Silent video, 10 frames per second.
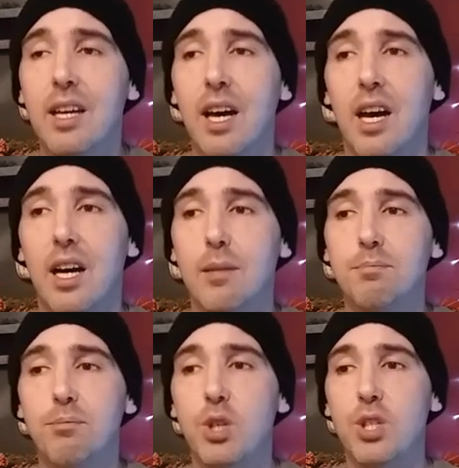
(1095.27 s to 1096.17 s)

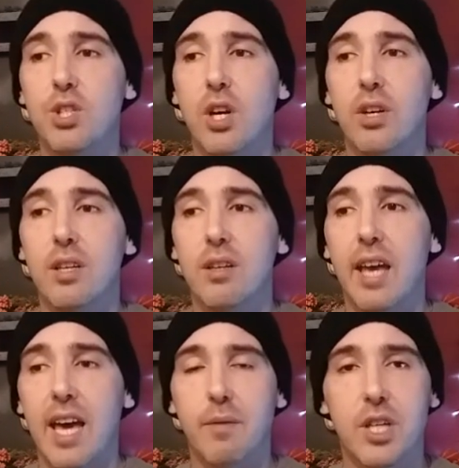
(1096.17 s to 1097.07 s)
Um, she started
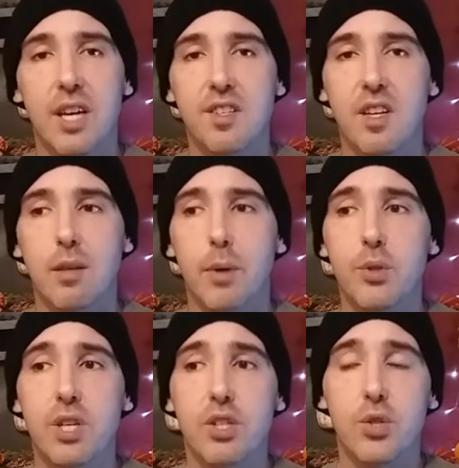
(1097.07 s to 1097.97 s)
advertising the
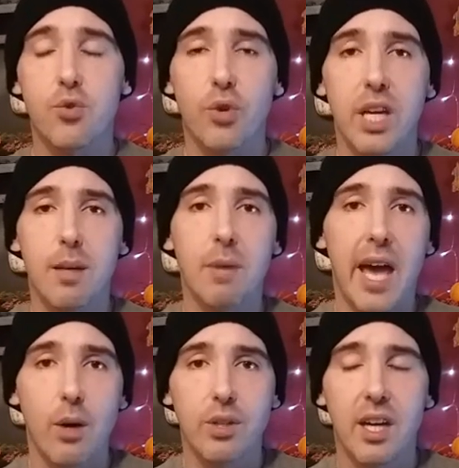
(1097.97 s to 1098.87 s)
most extreme
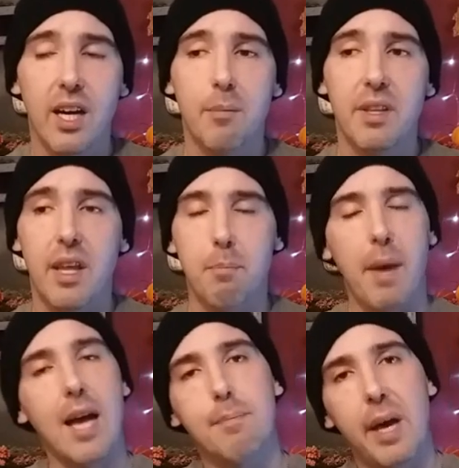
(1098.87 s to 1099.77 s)
outcome and then
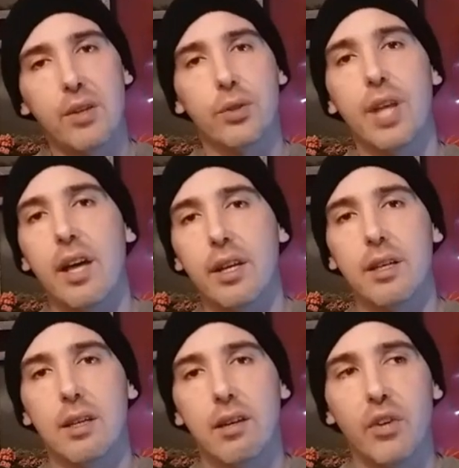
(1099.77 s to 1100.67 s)
backpedaled on it
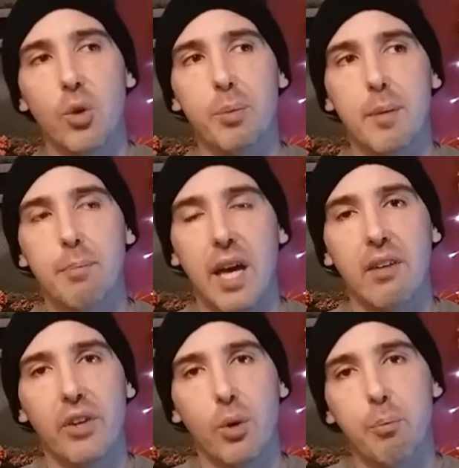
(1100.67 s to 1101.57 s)
a little bit by a
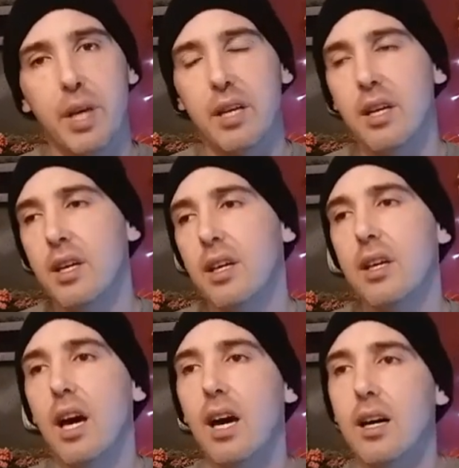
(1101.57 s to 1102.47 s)
little bit.
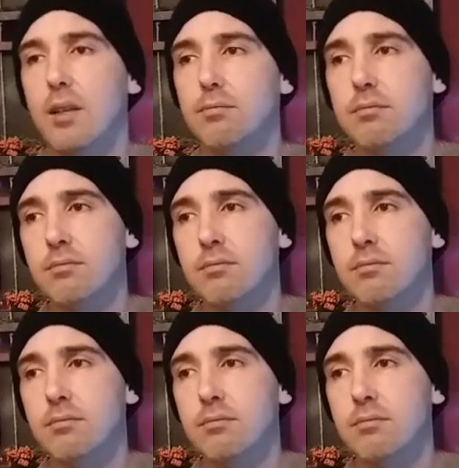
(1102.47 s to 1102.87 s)
Um,